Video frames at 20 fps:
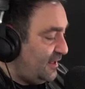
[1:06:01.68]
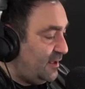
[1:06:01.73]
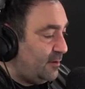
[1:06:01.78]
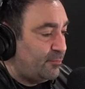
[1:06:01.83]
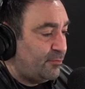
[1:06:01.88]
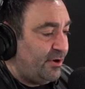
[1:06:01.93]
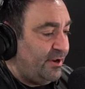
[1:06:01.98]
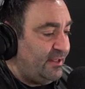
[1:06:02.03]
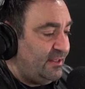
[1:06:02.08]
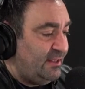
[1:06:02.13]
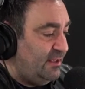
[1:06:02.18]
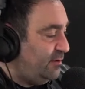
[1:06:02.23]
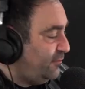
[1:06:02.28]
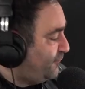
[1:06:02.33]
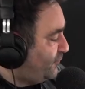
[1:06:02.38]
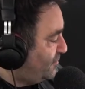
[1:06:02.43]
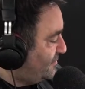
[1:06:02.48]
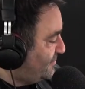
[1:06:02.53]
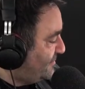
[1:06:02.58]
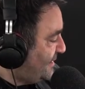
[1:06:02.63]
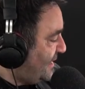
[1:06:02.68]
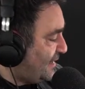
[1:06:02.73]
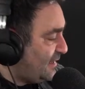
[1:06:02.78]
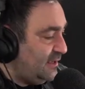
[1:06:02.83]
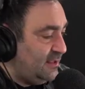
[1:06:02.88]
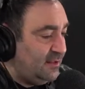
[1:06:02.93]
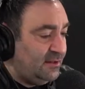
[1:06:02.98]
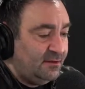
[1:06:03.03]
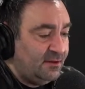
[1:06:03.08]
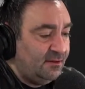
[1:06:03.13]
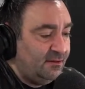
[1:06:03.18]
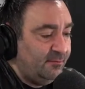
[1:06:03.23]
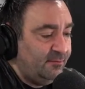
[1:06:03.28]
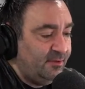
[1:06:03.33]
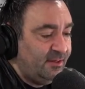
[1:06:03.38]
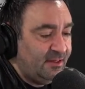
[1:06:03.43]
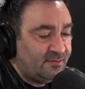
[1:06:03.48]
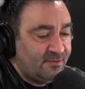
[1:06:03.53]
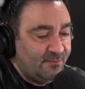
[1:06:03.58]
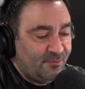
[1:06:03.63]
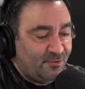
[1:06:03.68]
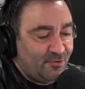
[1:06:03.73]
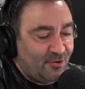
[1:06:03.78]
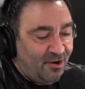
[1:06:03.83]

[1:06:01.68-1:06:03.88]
take a break here for a second, and let me get some